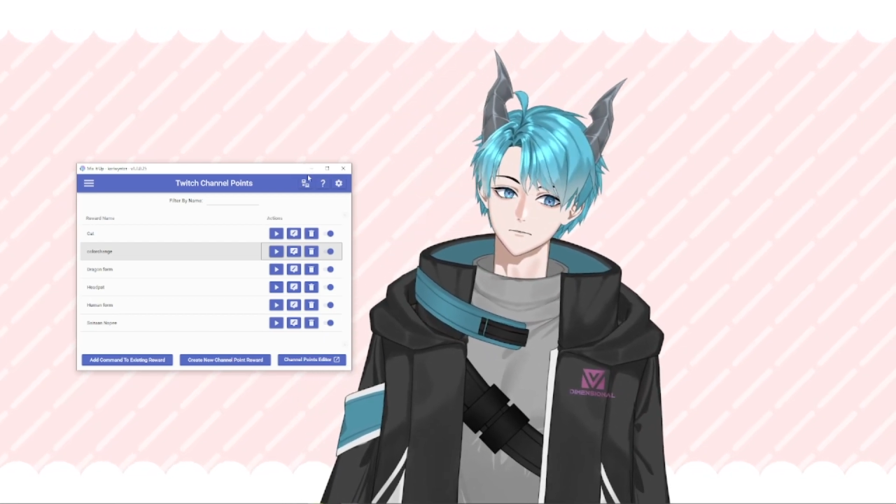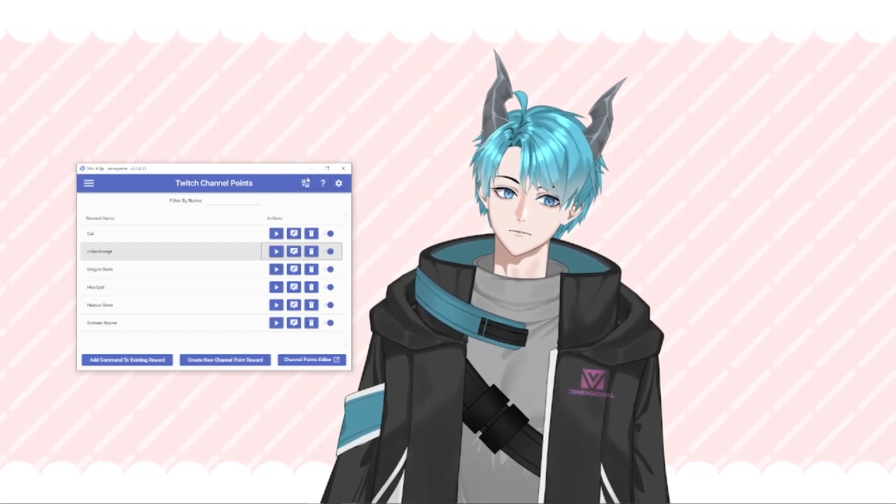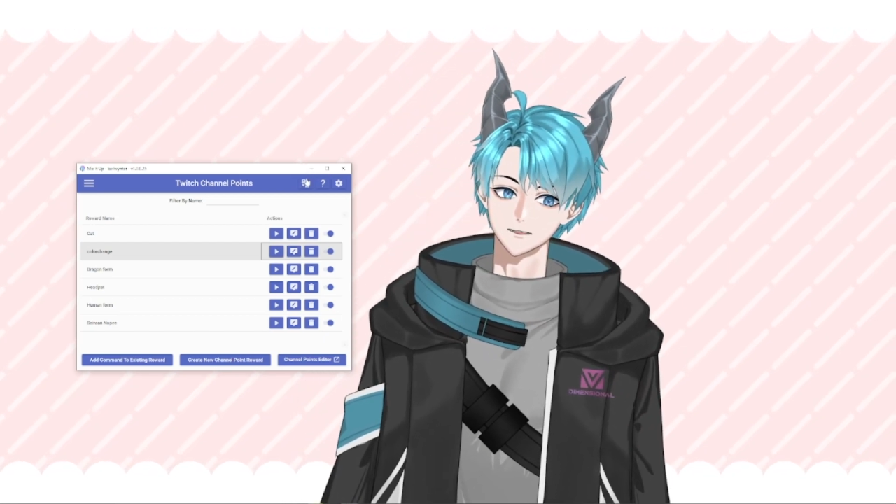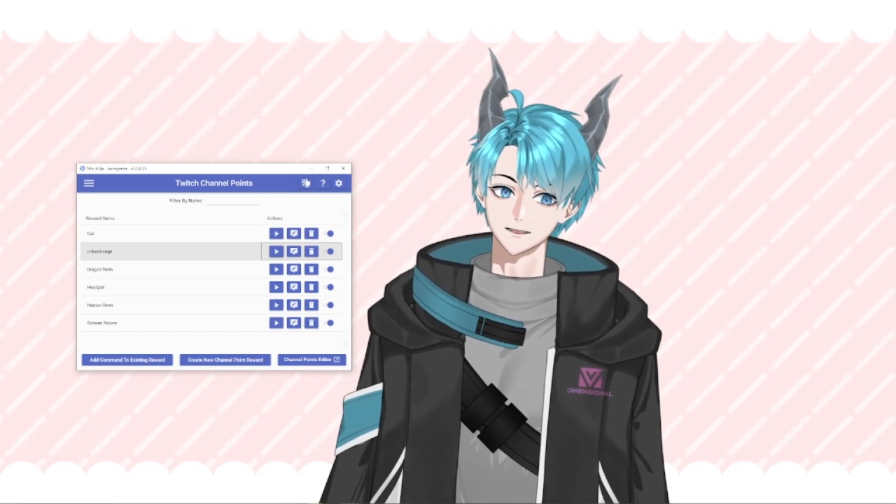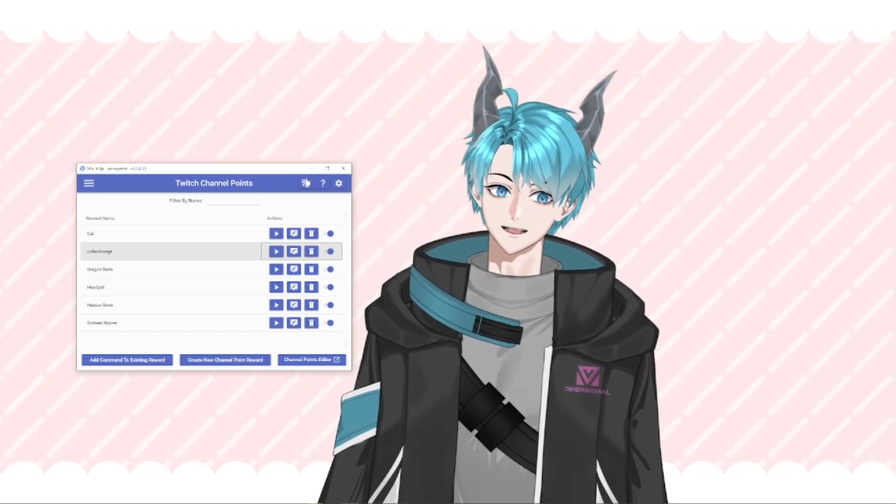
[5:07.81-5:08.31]

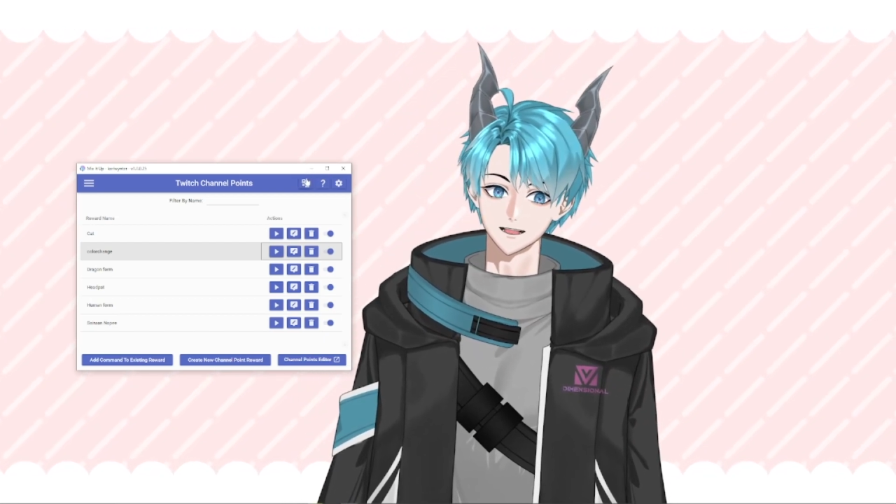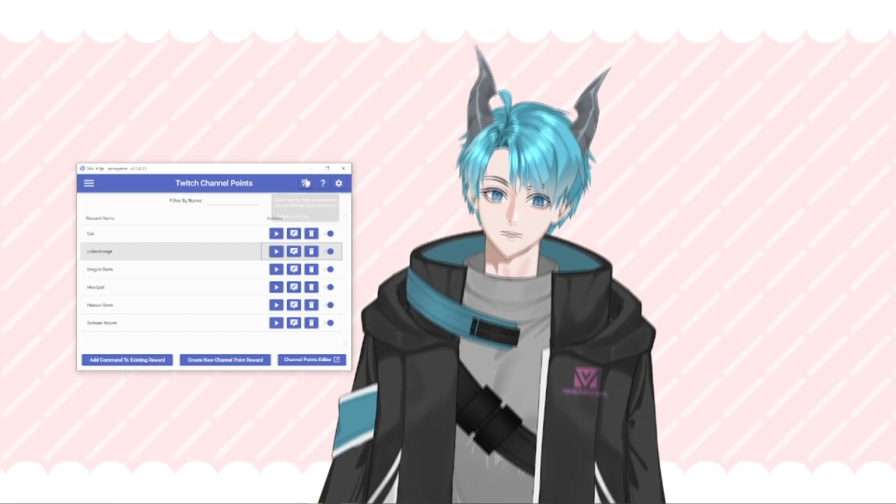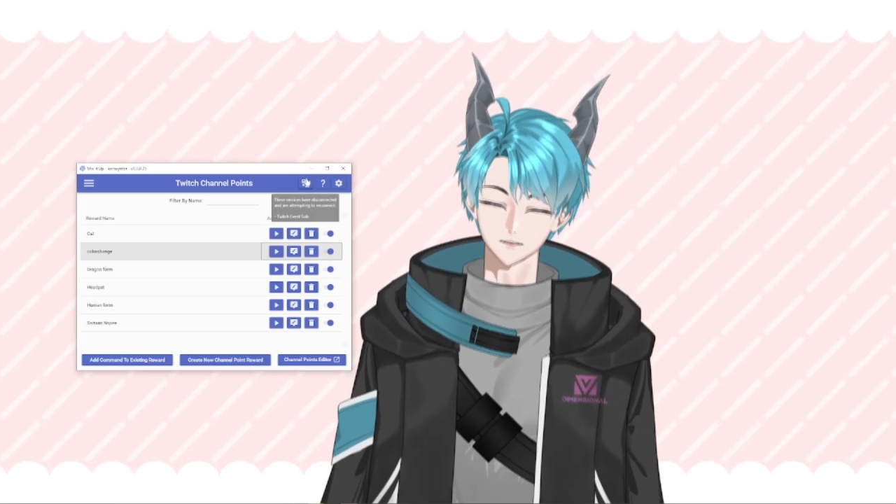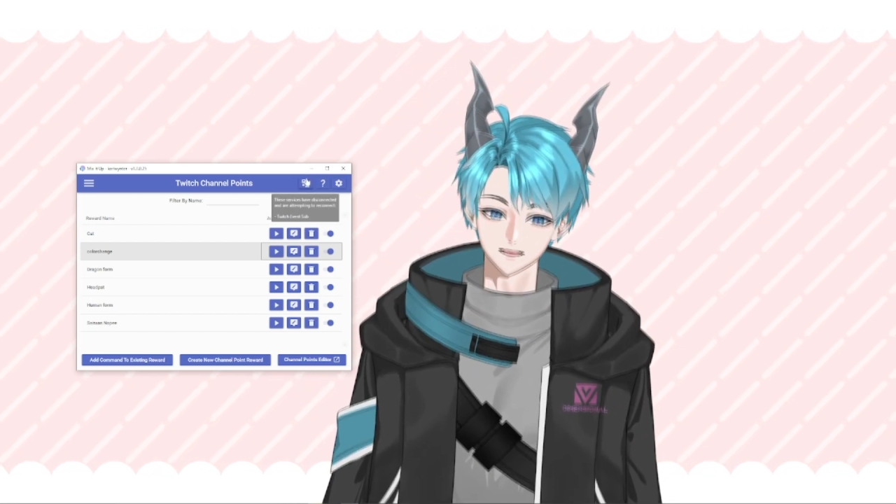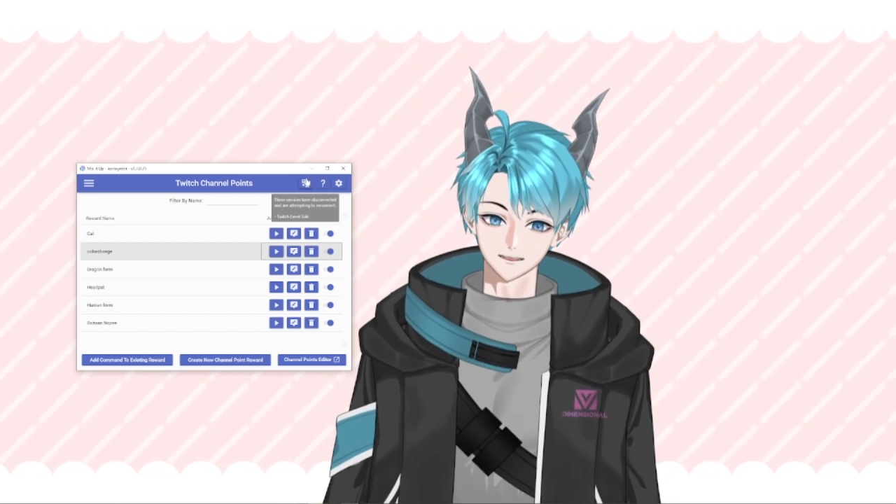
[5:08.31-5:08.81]
and I hope
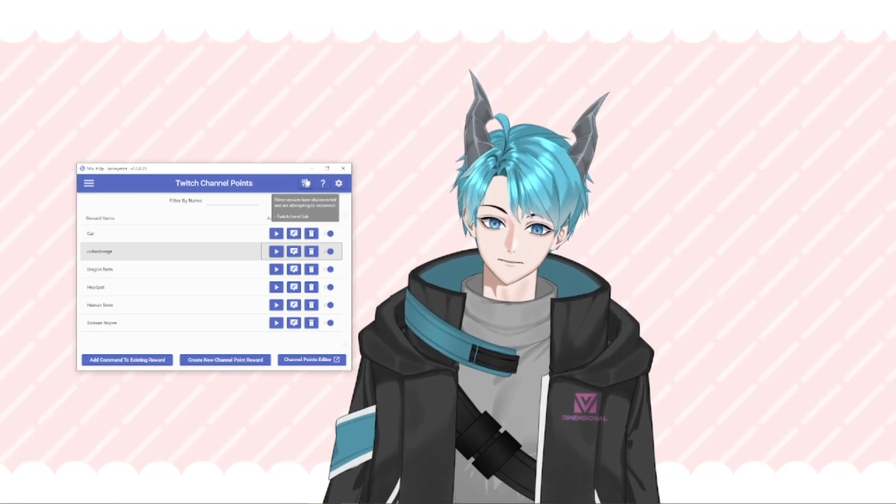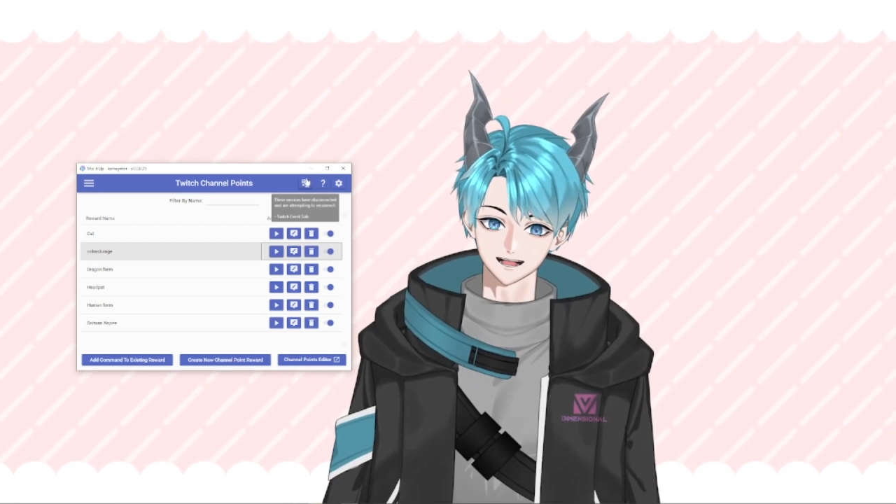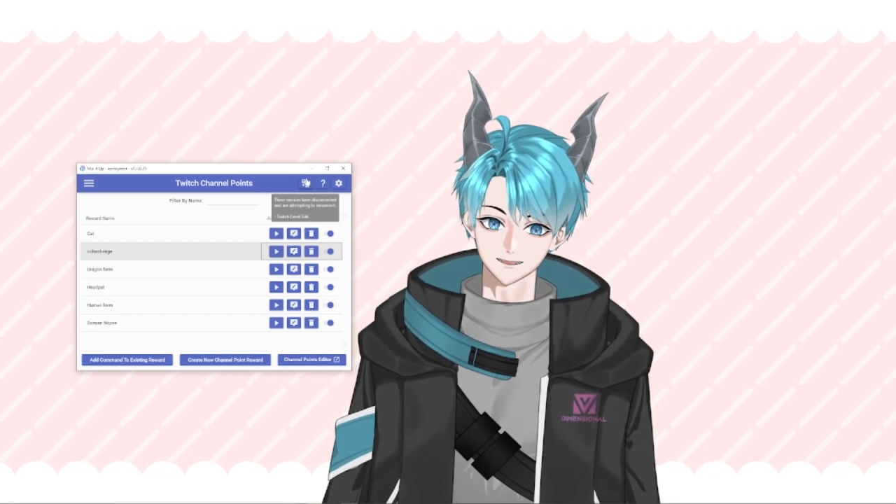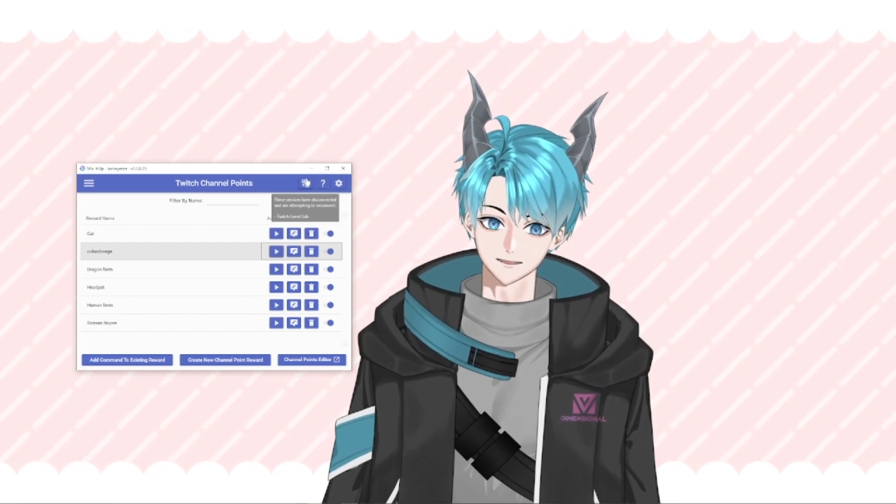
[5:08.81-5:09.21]
you have a fresh